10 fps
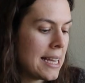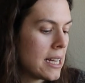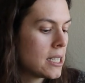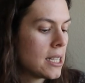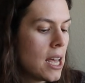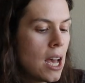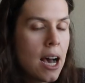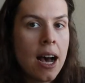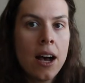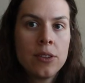Knit.
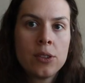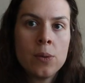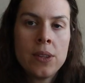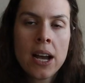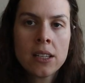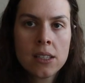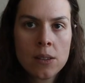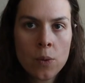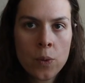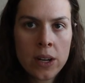Uh, so
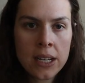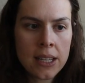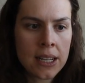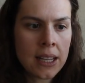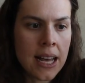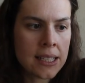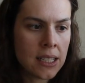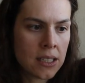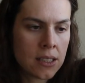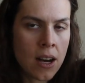that's what the
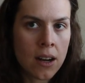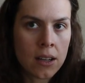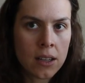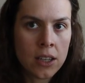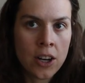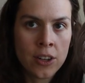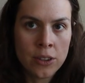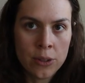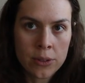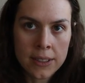classic sock
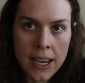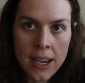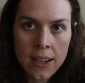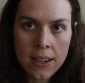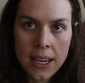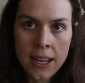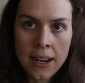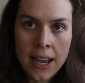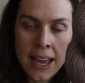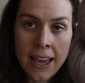yarn looks like
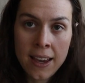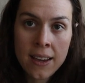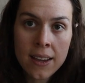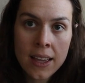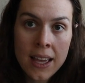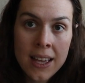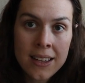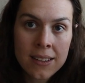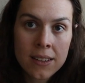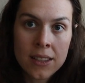in a hank.
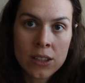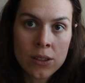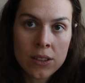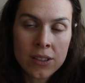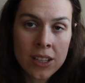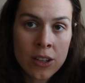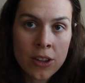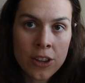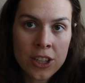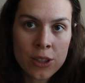This
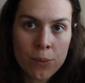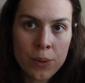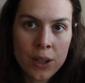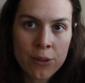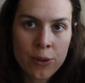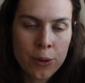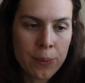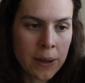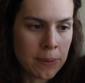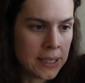still this
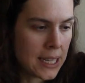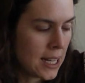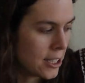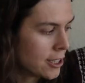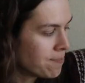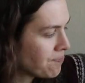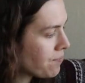beautiful purpley color.